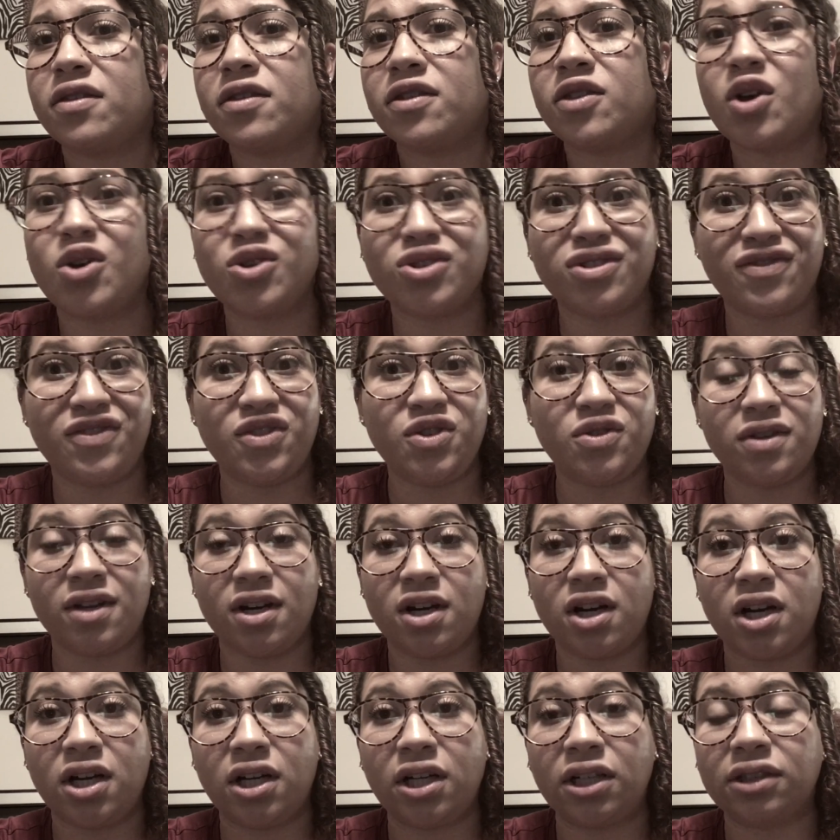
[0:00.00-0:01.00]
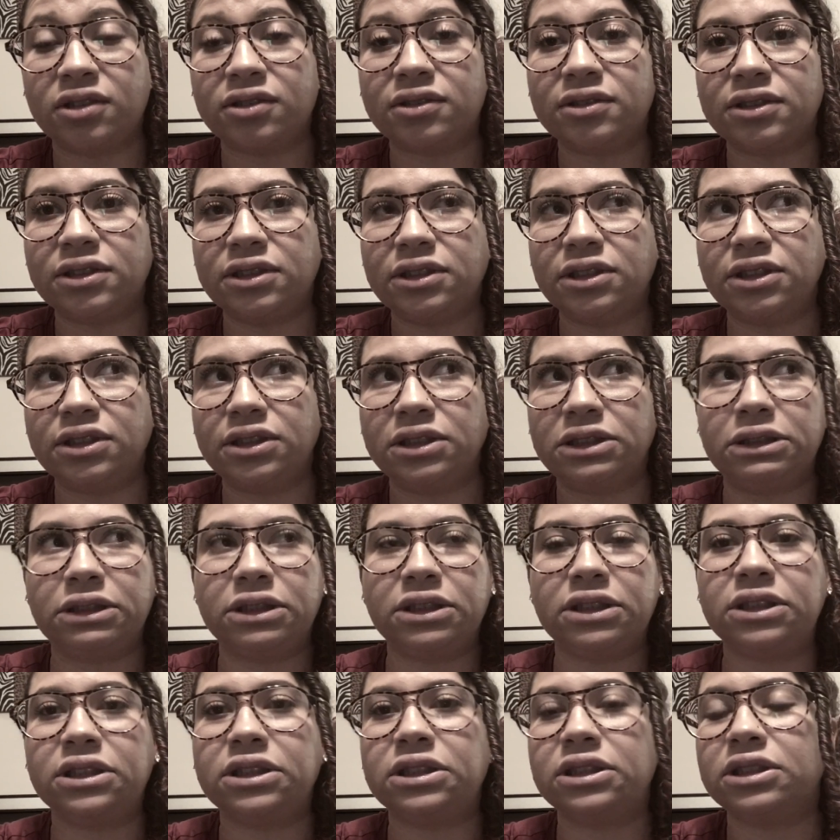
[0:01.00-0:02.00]
Those of you that are
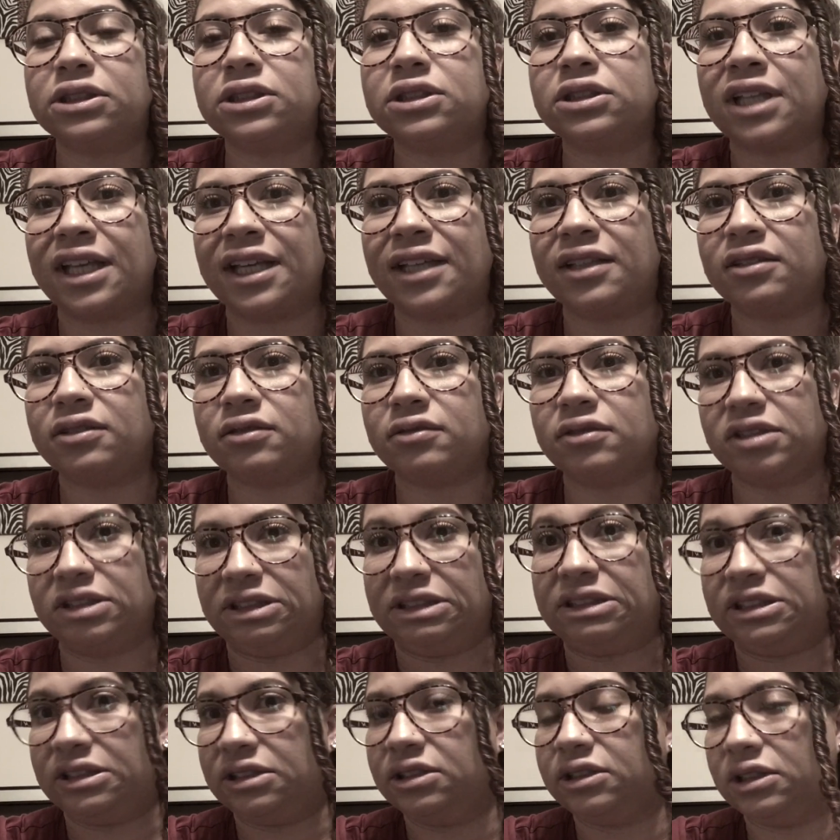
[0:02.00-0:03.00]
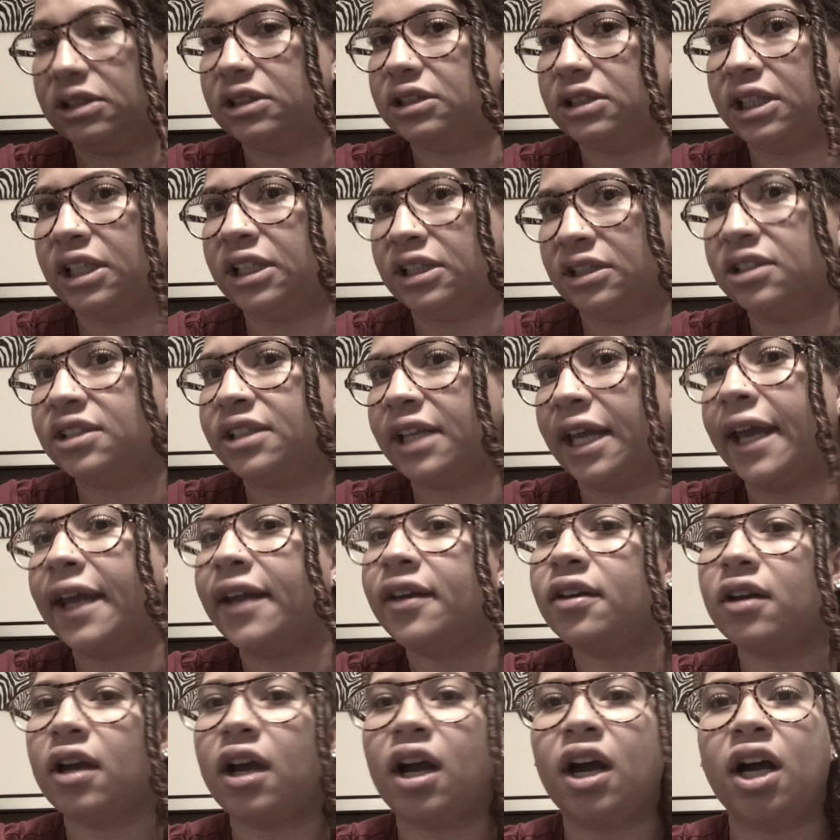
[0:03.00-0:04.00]
like
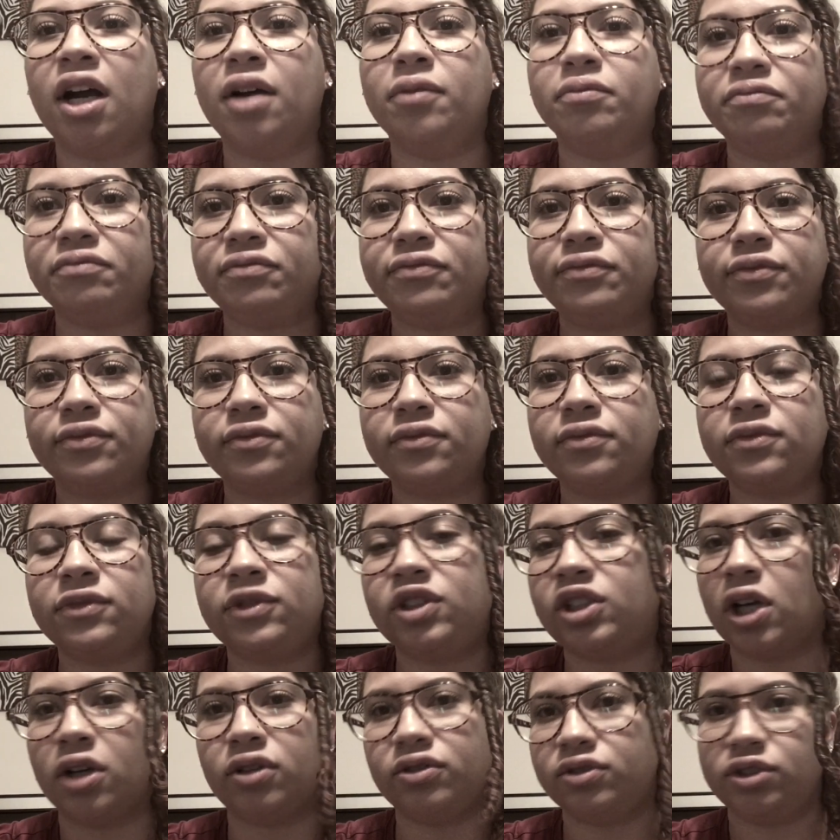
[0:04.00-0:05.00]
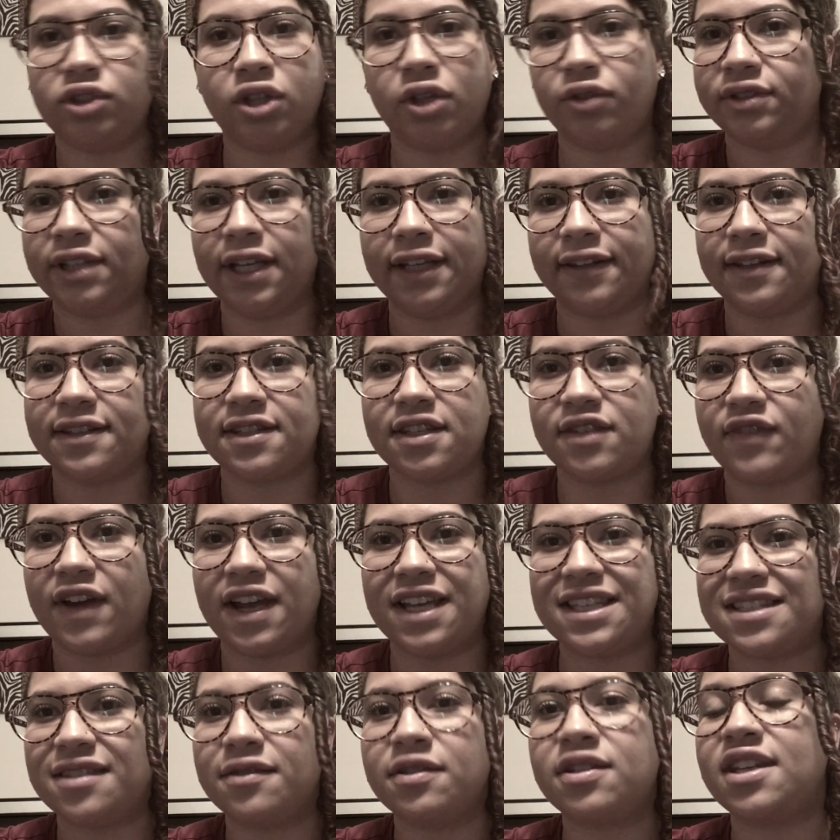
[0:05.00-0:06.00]
insane, don't take this
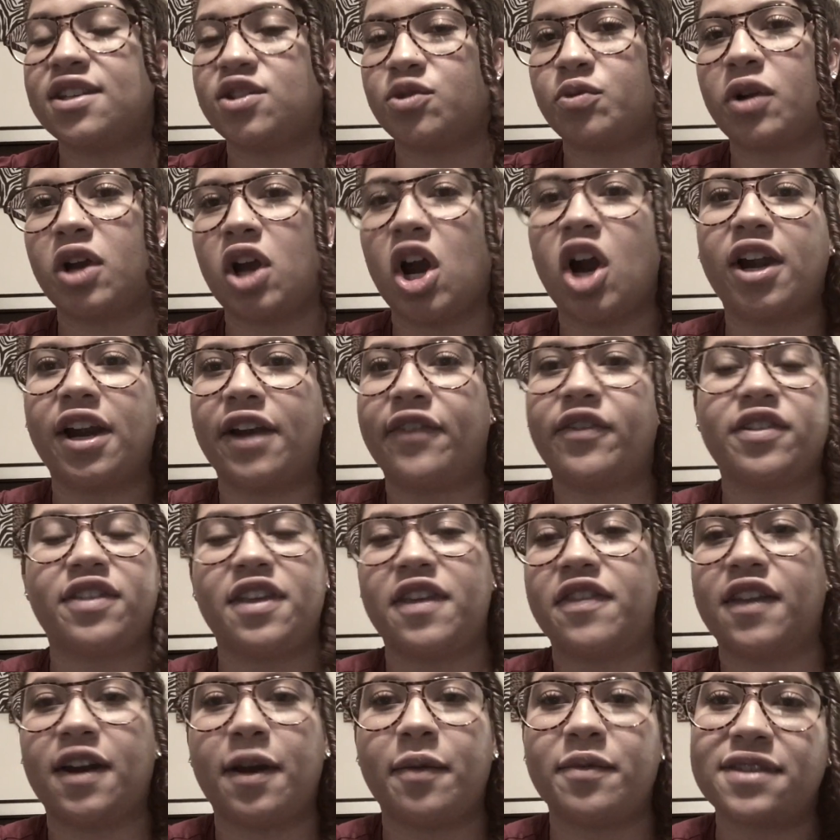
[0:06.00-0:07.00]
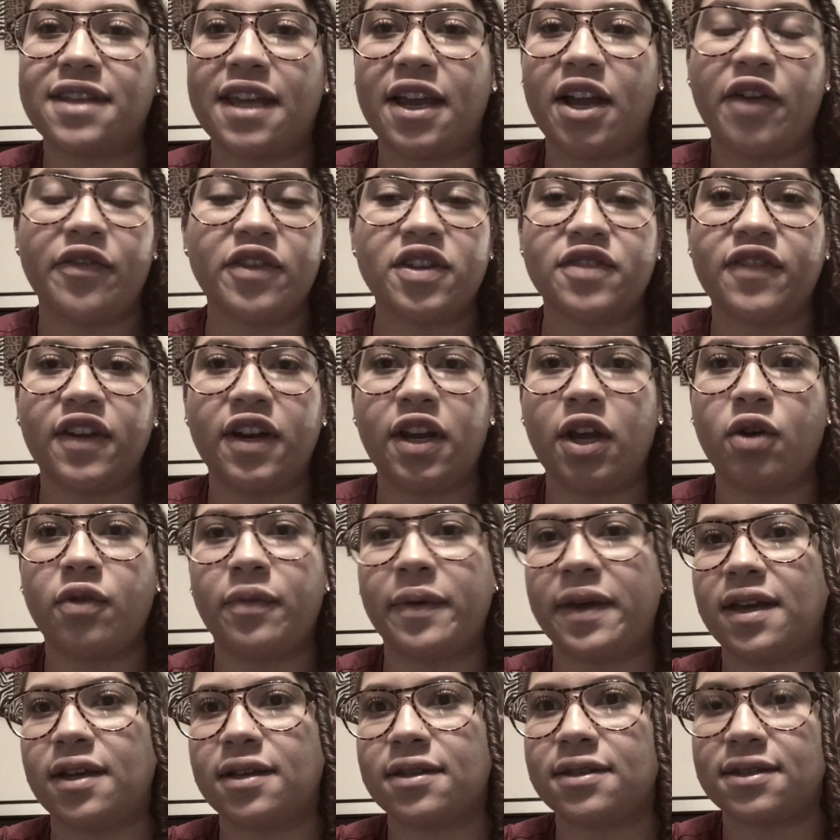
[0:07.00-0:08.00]
advice. Disregard everything that I'm saying on this video
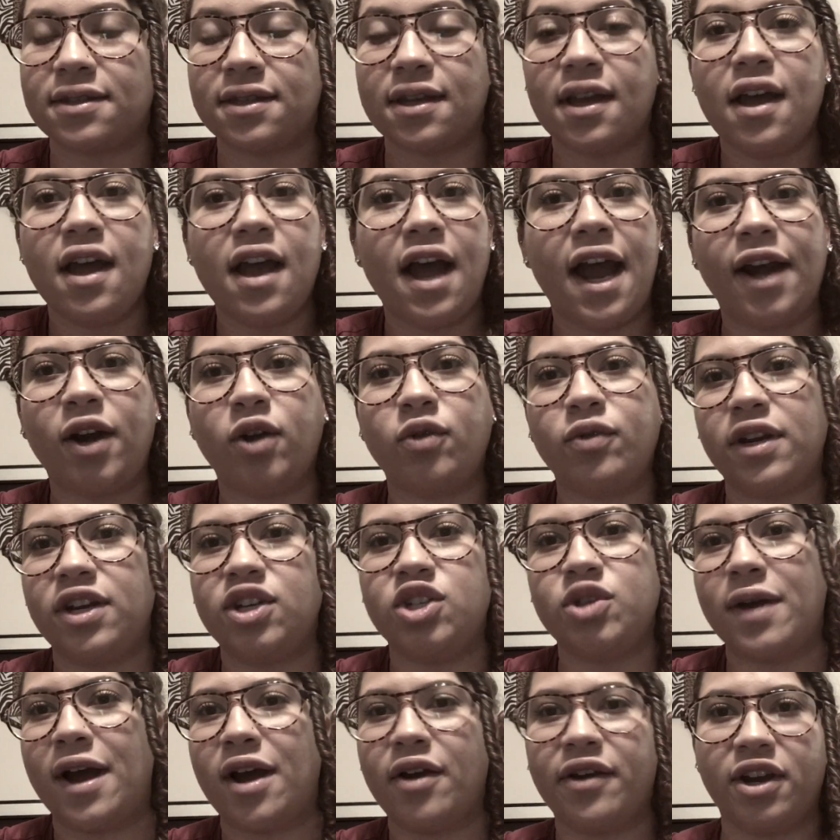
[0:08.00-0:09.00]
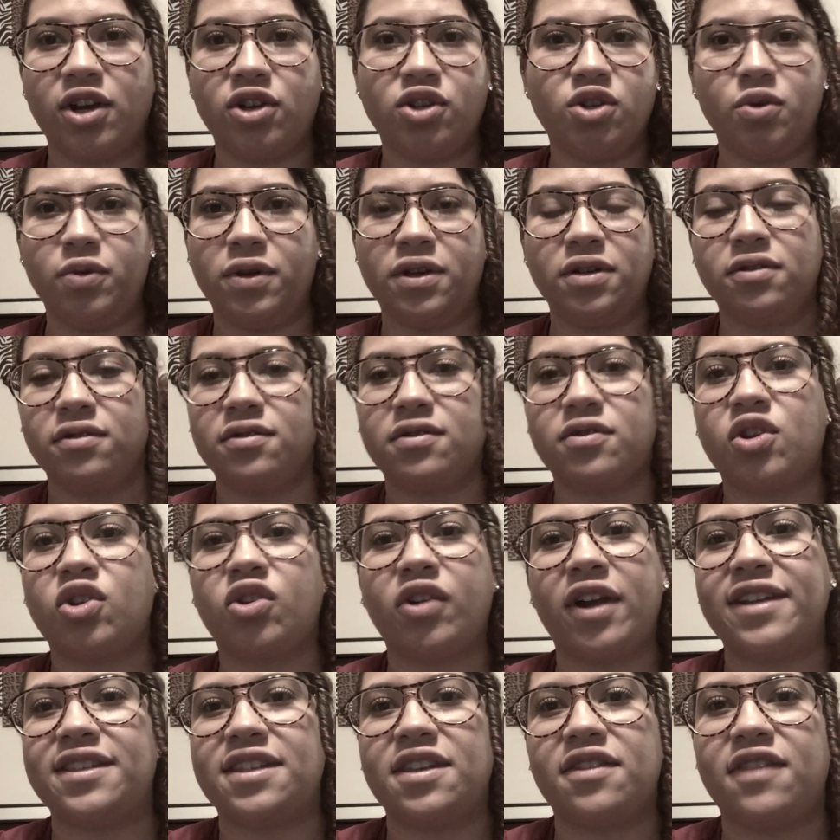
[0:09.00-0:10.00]
because I don't need you out here doing
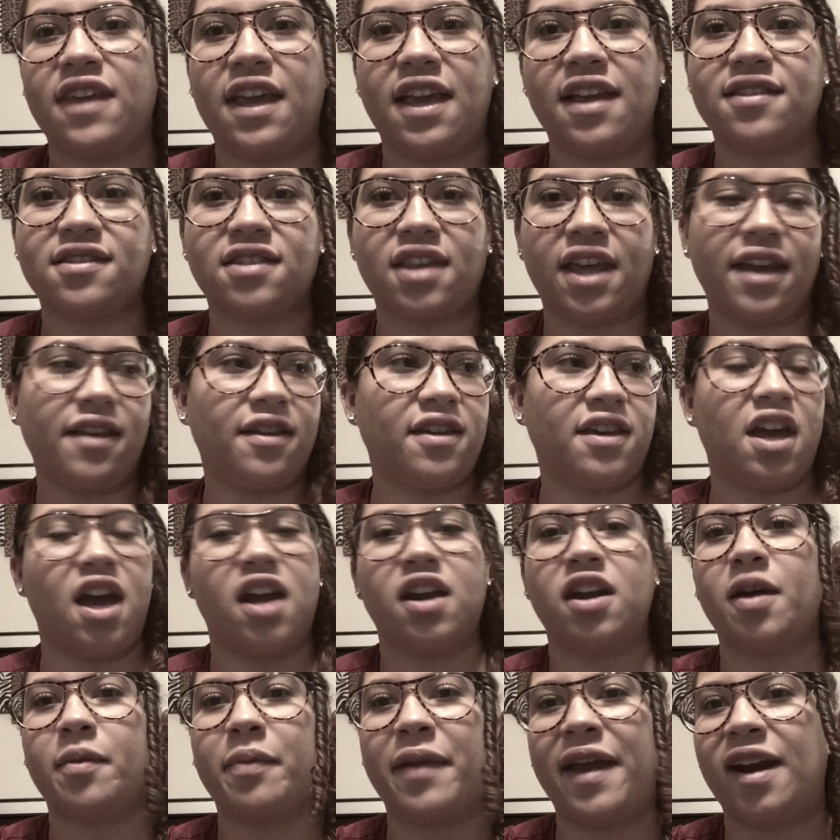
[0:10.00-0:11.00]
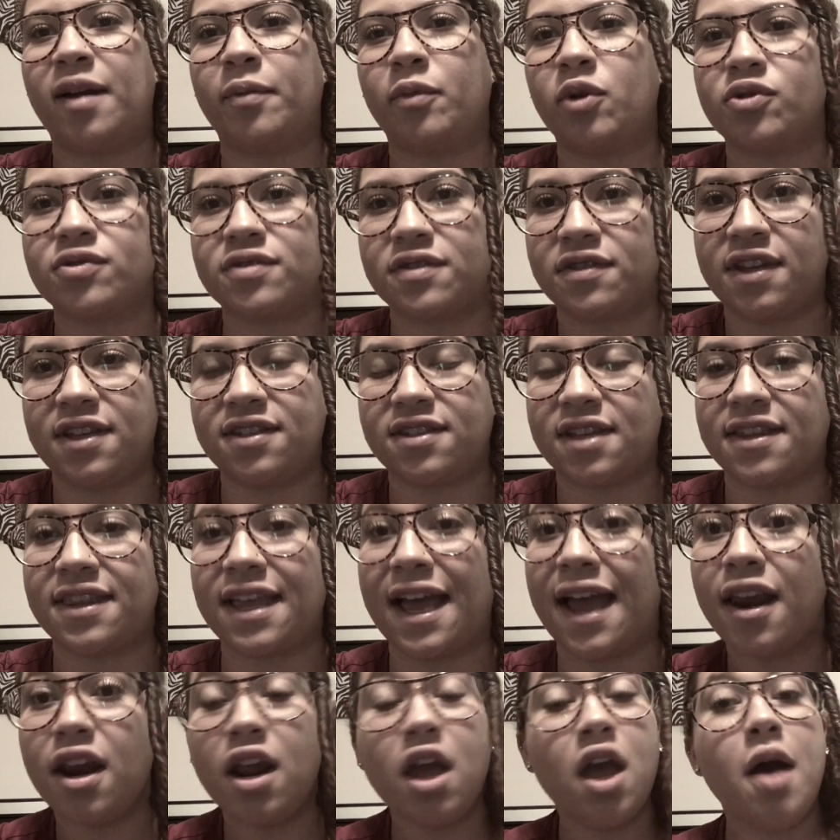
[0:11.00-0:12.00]
crazy things like cutting up animals and things like
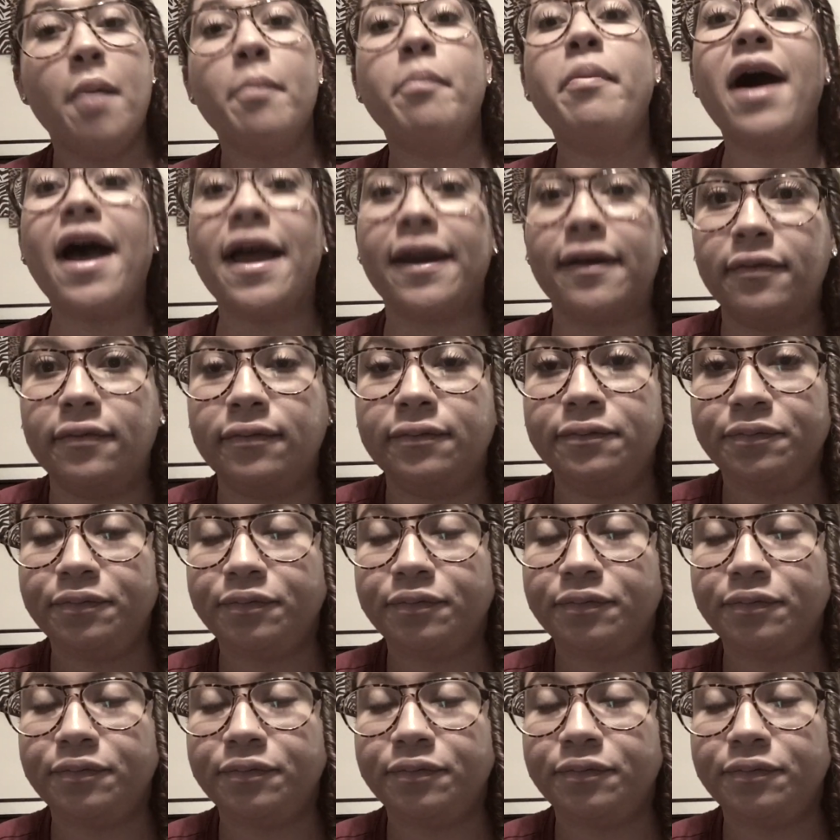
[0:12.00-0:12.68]
that. But